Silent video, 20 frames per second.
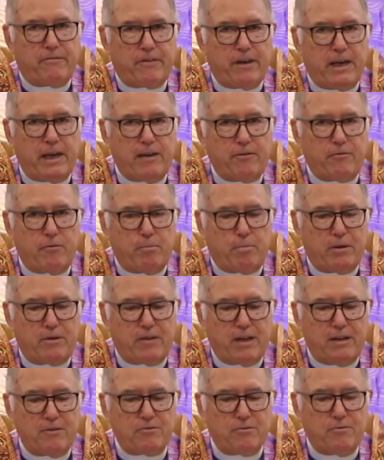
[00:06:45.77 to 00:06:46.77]
saying to
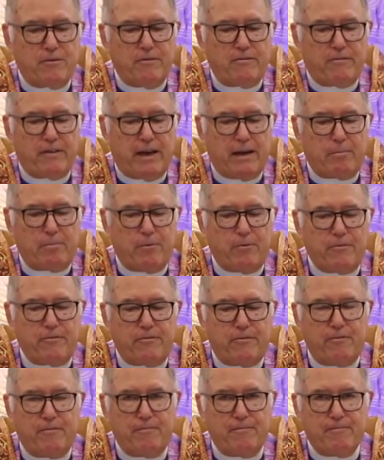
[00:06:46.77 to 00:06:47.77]
potential
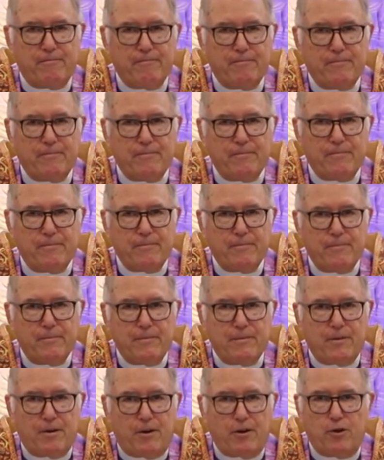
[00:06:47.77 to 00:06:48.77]
disciples,
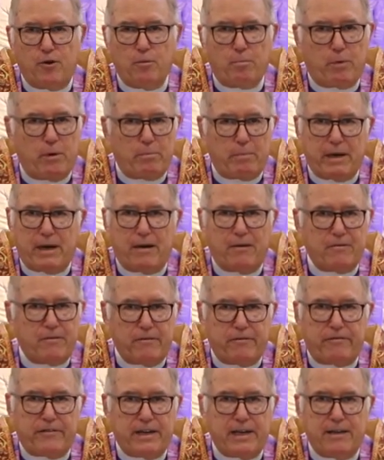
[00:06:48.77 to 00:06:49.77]
are you prepared
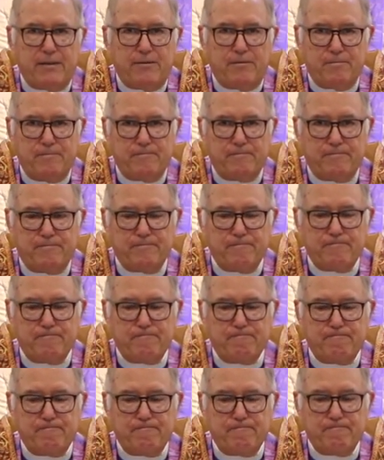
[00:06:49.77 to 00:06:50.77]
to fail?
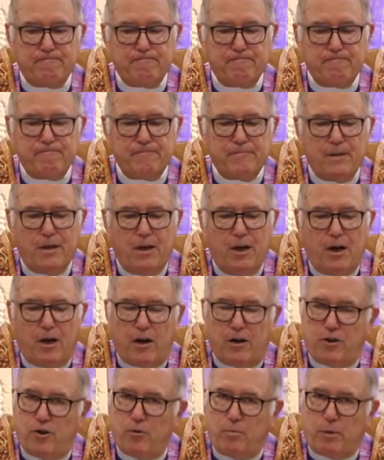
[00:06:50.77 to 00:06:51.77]

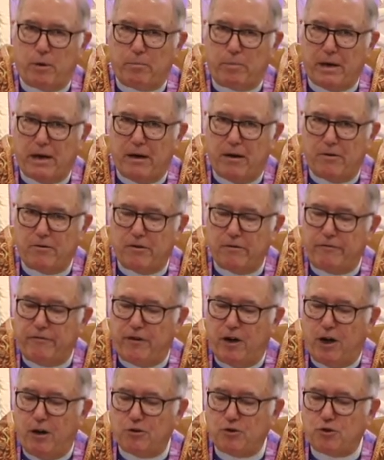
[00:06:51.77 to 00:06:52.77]
Are you prepared to
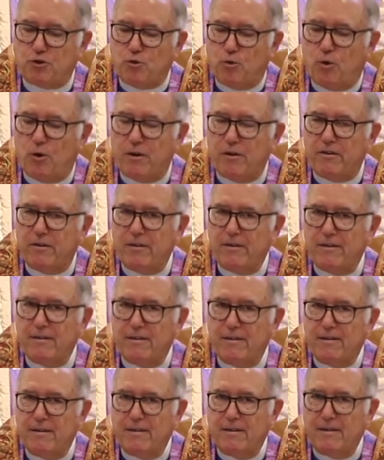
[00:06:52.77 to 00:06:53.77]
fall short,
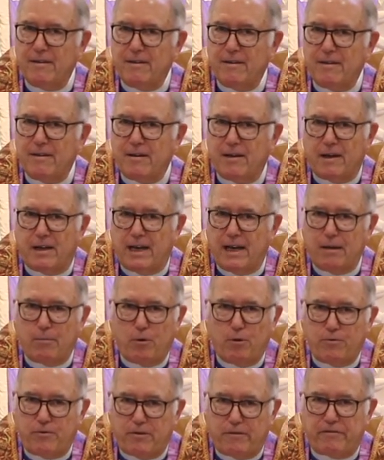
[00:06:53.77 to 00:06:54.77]

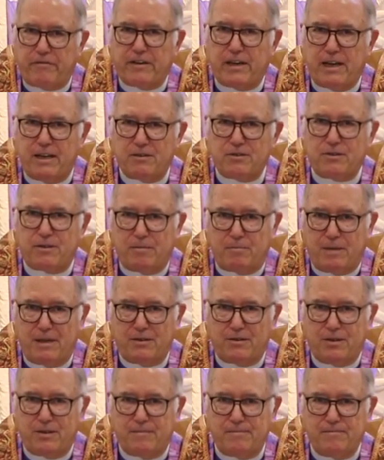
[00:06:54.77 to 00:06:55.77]
unable to finish the
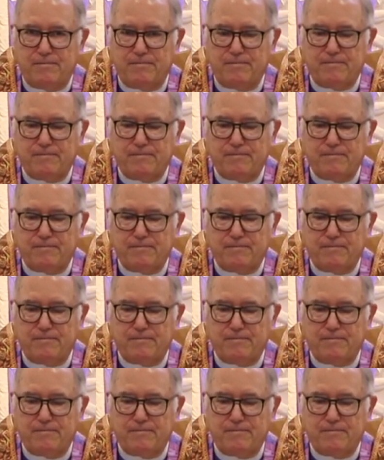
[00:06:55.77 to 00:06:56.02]
mission?